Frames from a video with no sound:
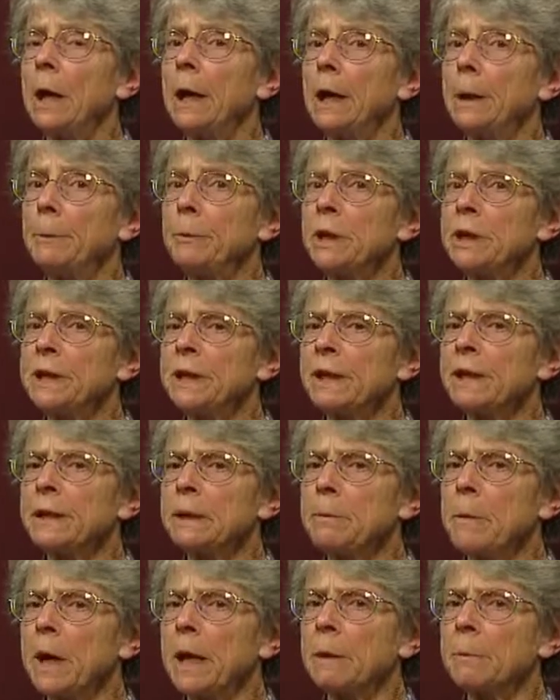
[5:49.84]
Um, it
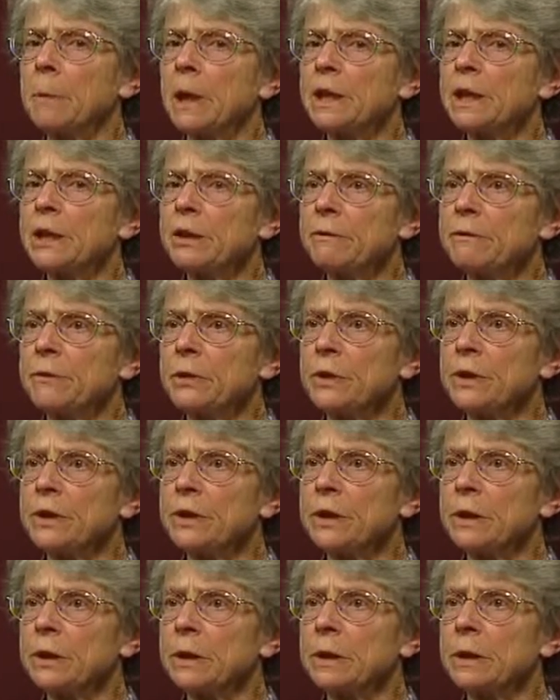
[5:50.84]
doesn't make much
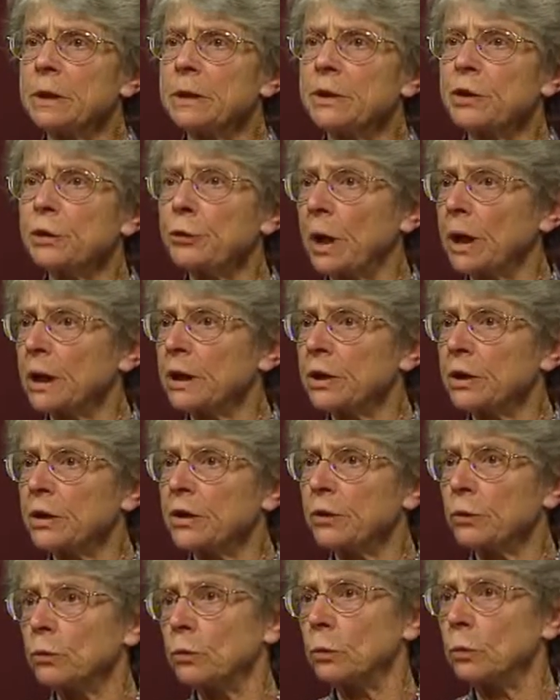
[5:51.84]
difference to the
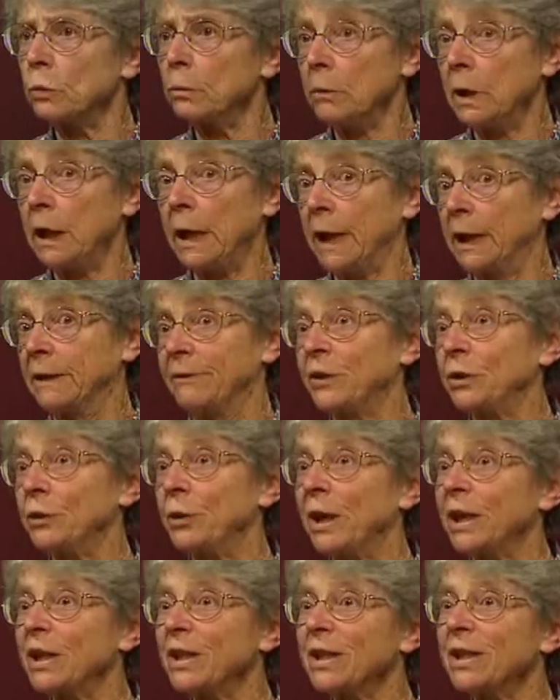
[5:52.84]
structures or lack of
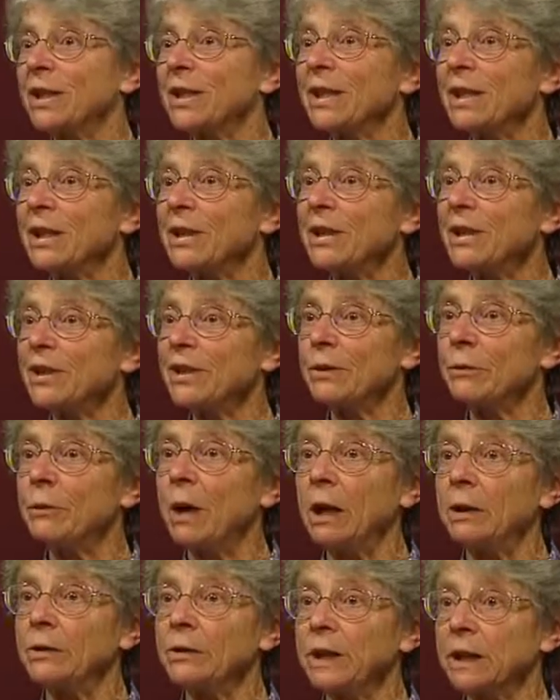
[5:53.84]
structures in the
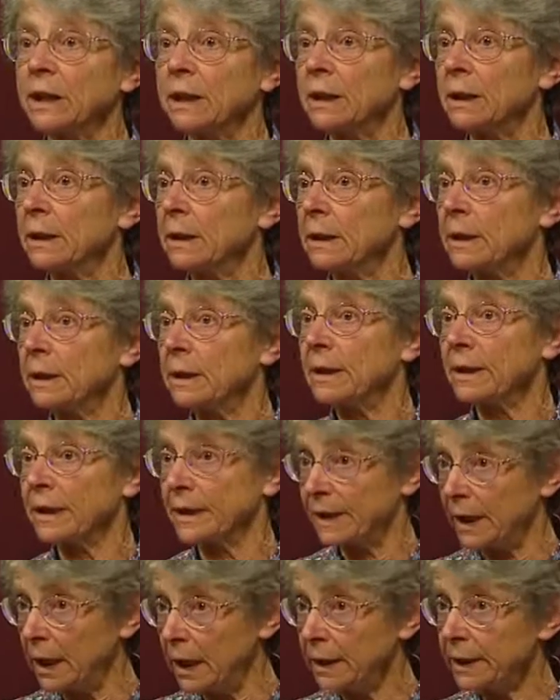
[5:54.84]
surrounding
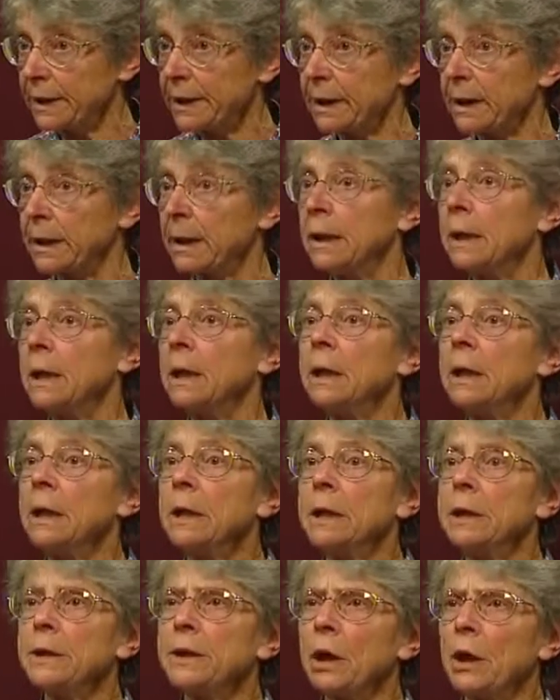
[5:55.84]
society.
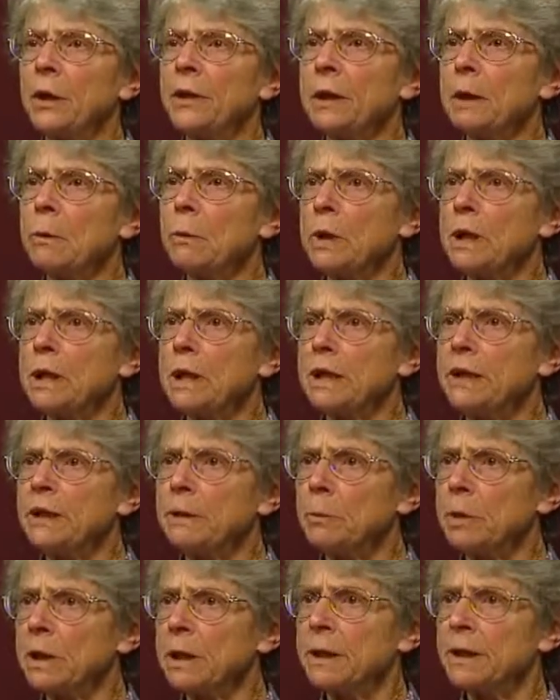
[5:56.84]
So I think we need
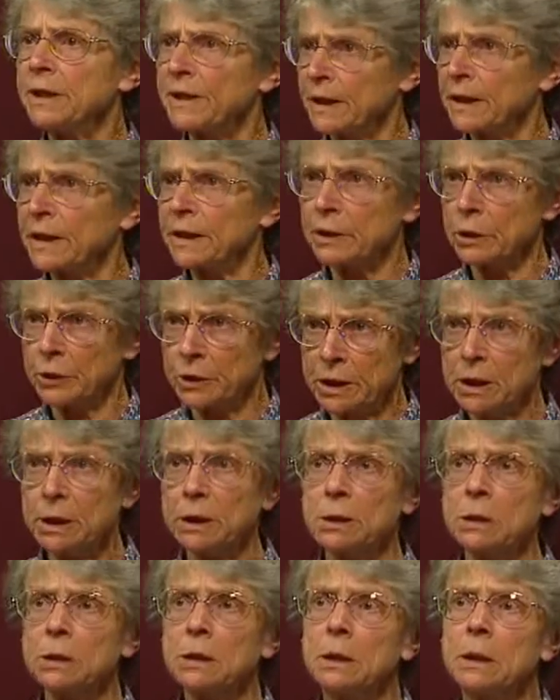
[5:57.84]
to be the city on the
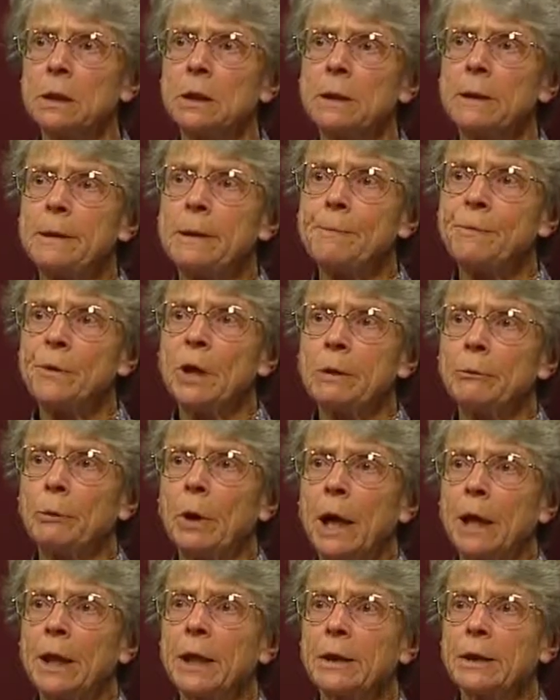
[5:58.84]
hill
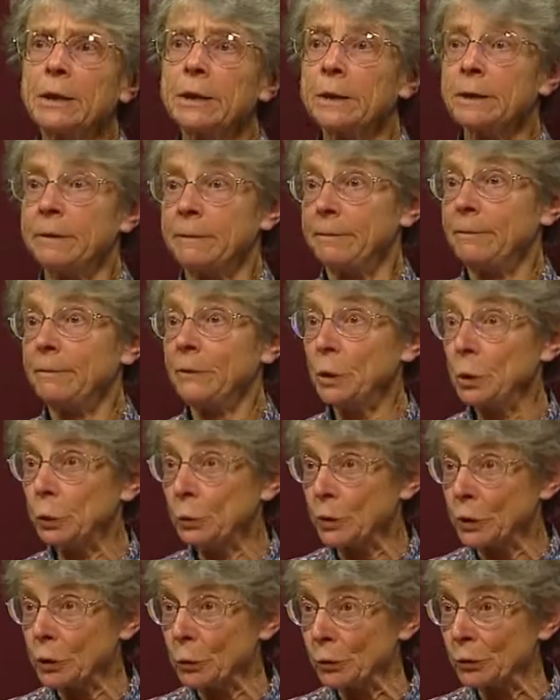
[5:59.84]
rather than
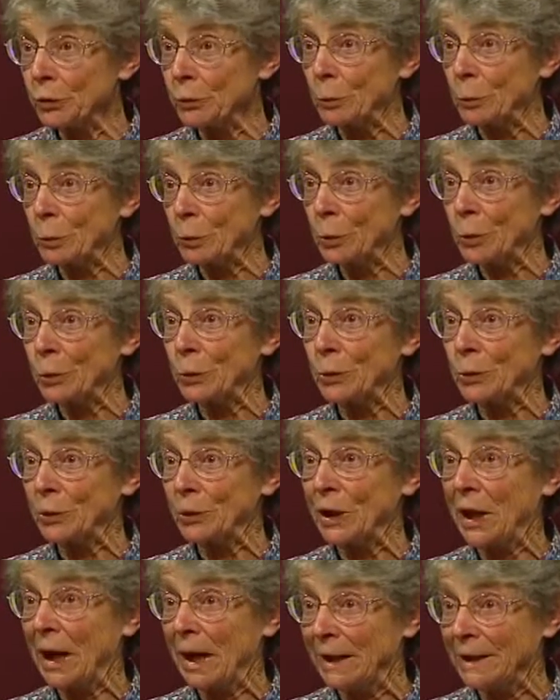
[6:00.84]
you in your small corner
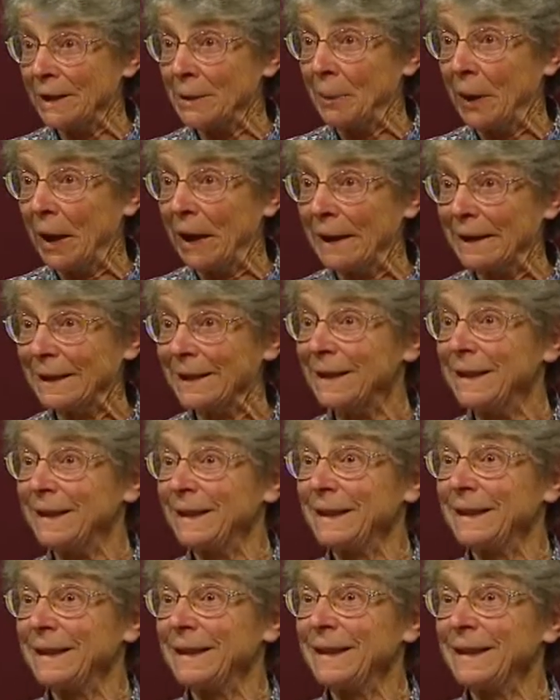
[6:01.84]
and I in mine.
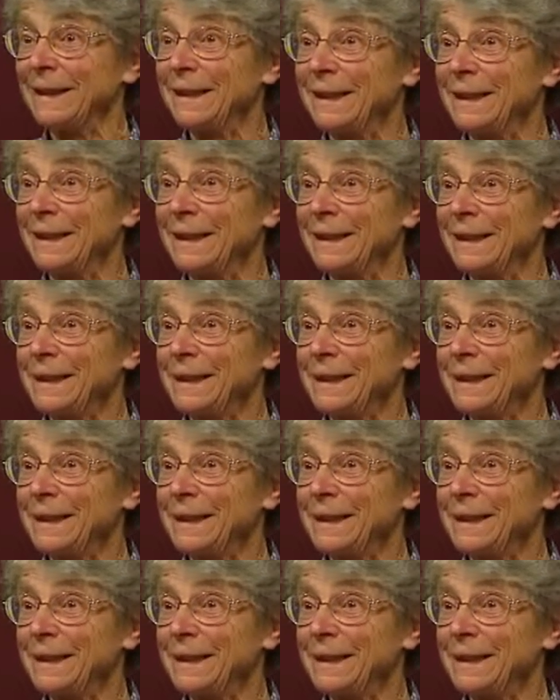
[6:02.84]
And,